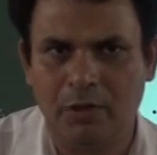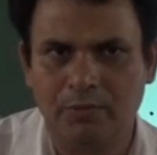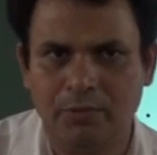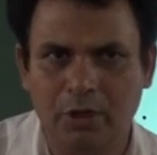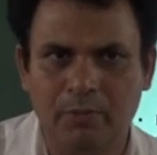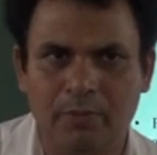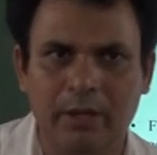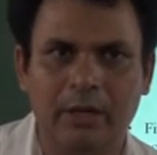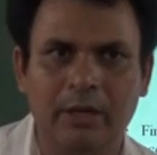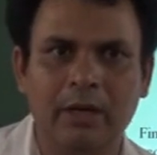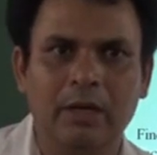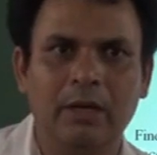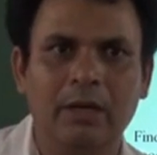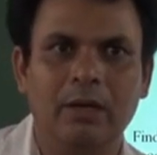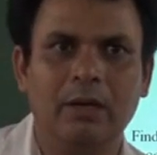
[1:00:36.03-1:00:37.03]
by the
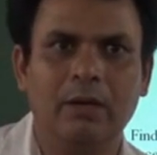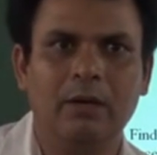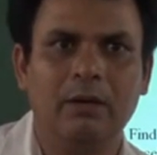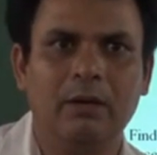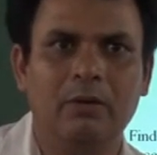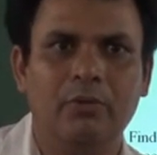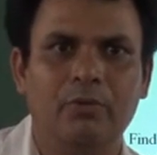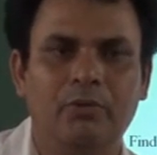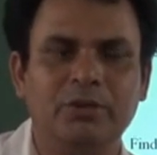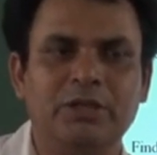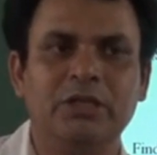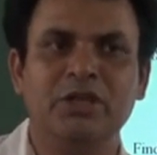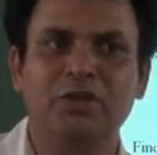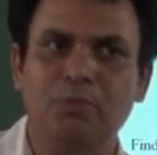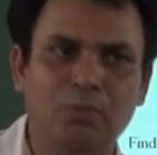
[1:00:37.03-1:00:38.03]
observer
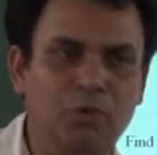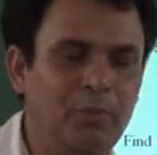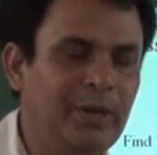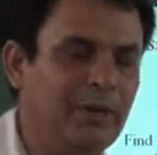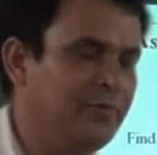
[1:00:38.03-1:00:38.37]
which is in